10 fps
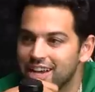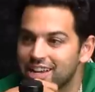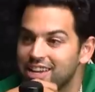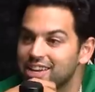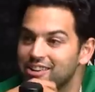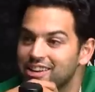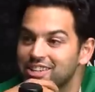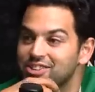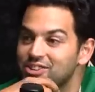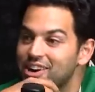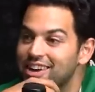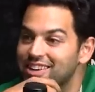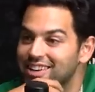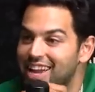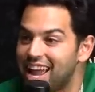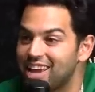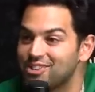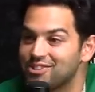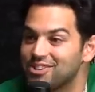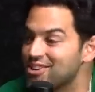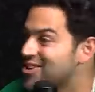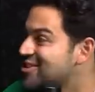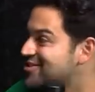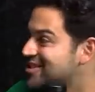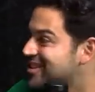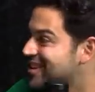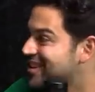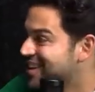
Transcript: I I, ne- I didn't know how to handle the nerves and the